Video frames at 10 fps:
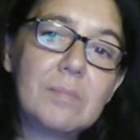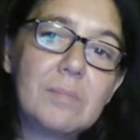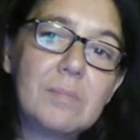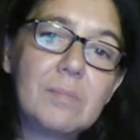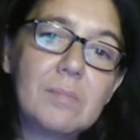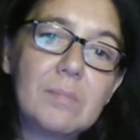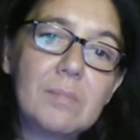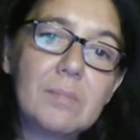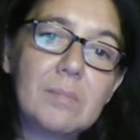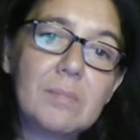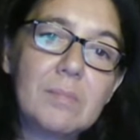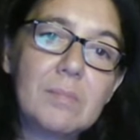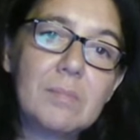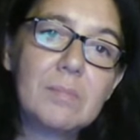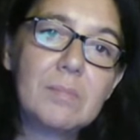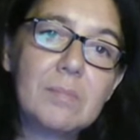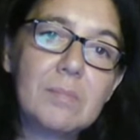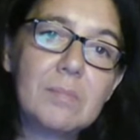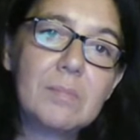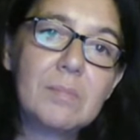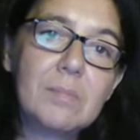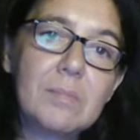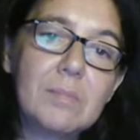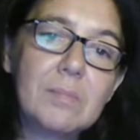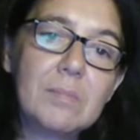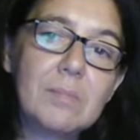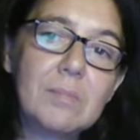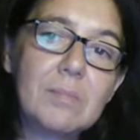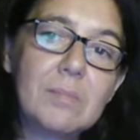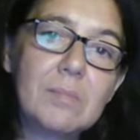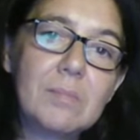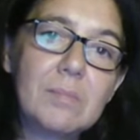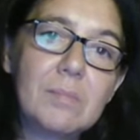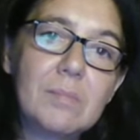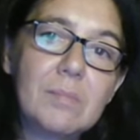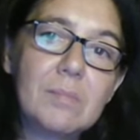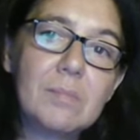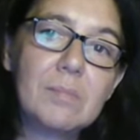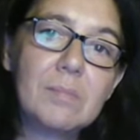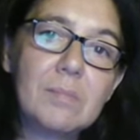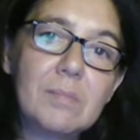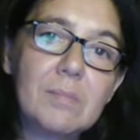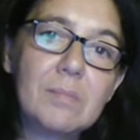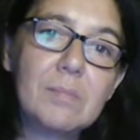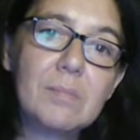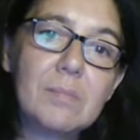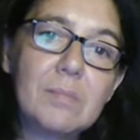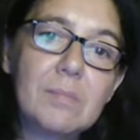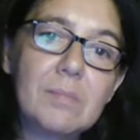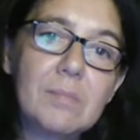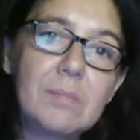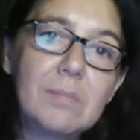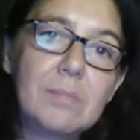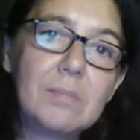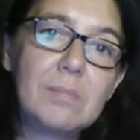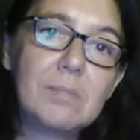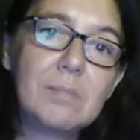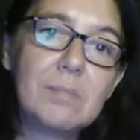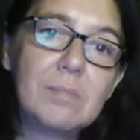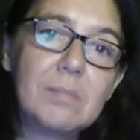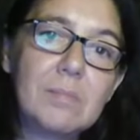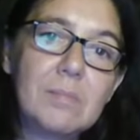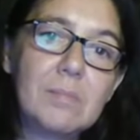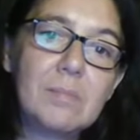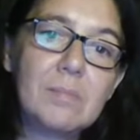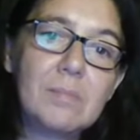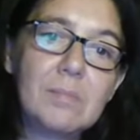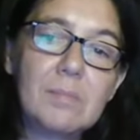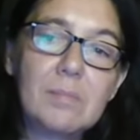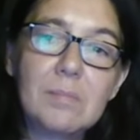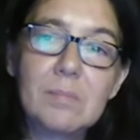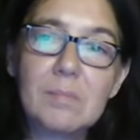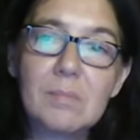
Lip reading: This person isn't speaking.